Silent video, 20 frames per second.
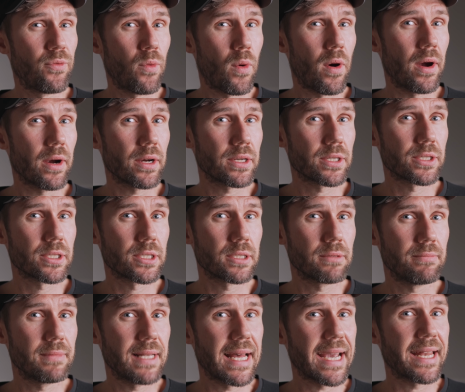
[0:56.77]
works
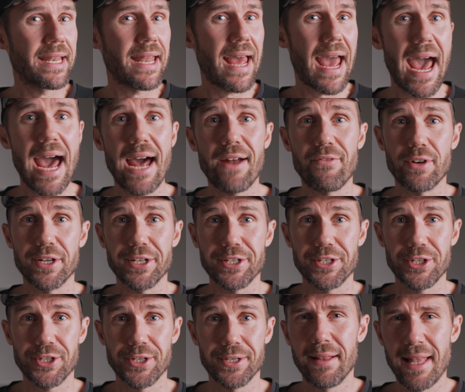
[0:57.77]
like an
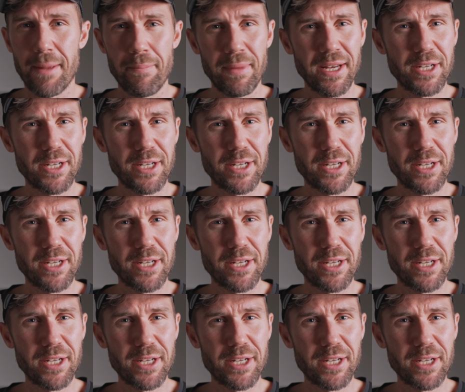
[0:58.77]
average. Let me